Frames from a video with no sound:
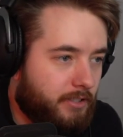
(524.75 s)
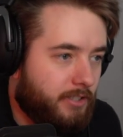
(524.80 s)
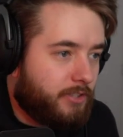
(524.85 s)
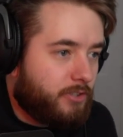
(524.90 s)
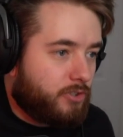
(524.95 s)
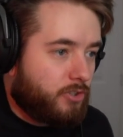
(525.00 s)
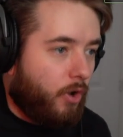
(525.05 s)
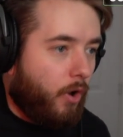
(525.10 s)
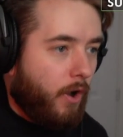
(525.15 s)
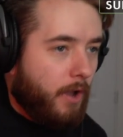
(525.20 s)

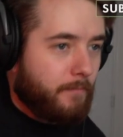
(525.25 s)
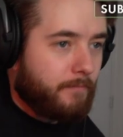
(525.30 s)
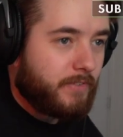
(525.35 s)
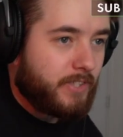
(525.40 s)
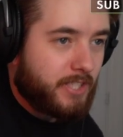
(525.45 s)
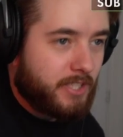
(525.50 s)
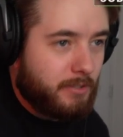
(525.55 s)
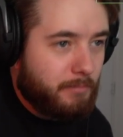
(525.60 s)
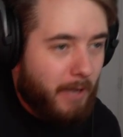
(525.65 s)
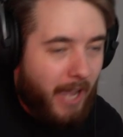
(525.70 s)
It's time for
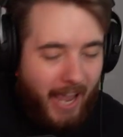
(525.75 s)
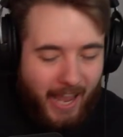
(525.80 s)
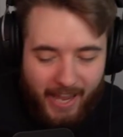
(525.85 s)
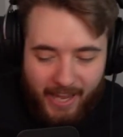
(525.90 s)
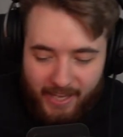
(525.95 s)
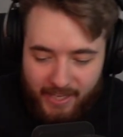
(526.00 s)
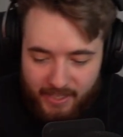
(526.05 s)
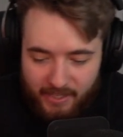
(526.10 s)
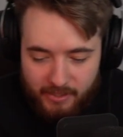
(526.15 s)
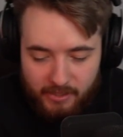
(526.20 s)
some
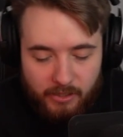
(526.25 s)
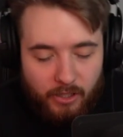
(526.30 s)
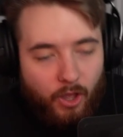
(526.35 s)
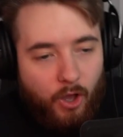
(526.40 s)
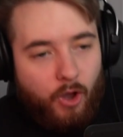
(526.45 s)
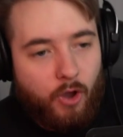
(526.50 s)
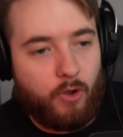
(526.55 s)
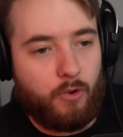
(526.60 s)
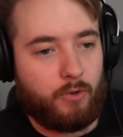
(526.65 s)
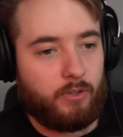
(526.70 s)

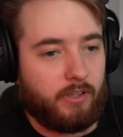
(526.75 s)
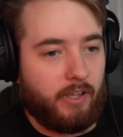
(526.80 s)
Halo,